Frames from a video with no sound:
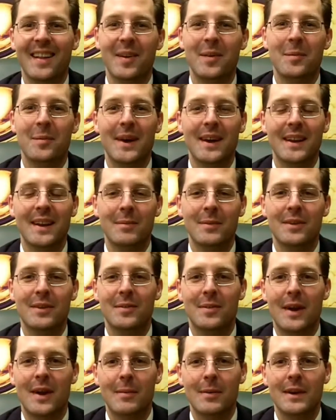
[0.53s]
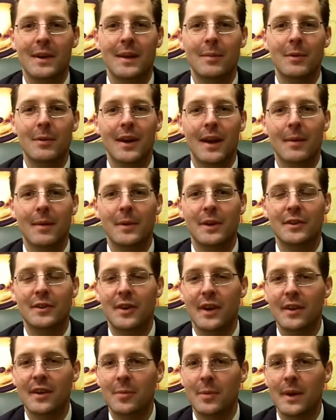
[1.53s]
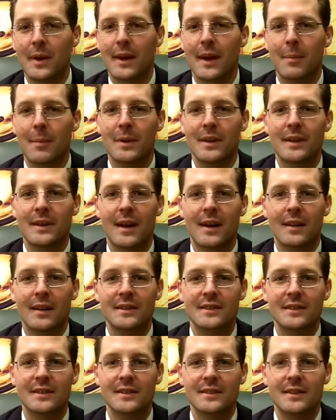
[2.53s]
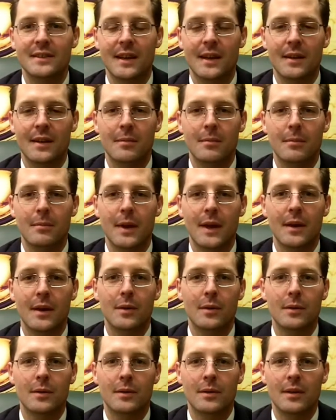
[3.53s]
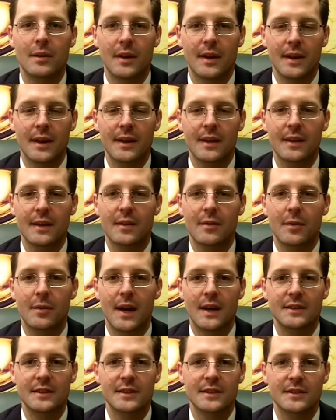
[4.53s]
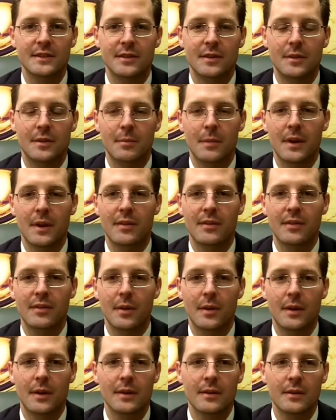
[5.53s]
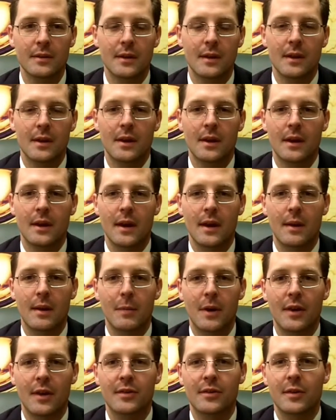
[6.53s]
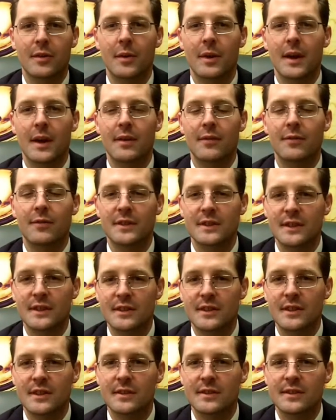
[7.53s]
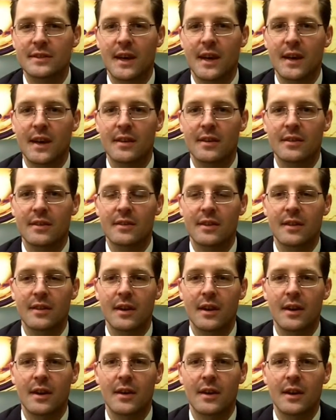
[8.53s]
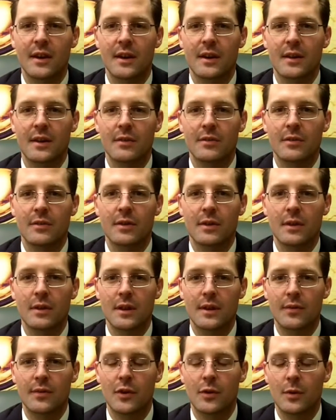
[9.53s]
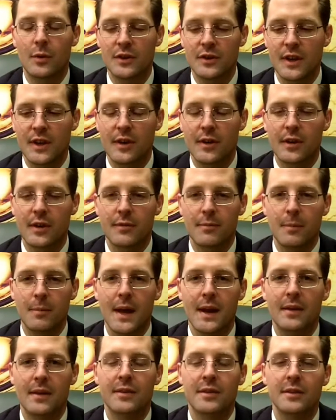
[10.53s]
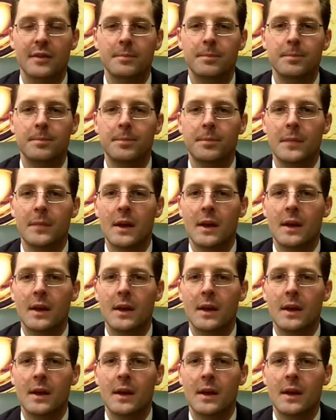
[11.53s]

Hello, my name is Robert Huebert. I'm a transplant hepatologist at Mayo Clinic in Rochester, Minnesota, and I'm also a physician scientist in the area of liver regenerative medicine.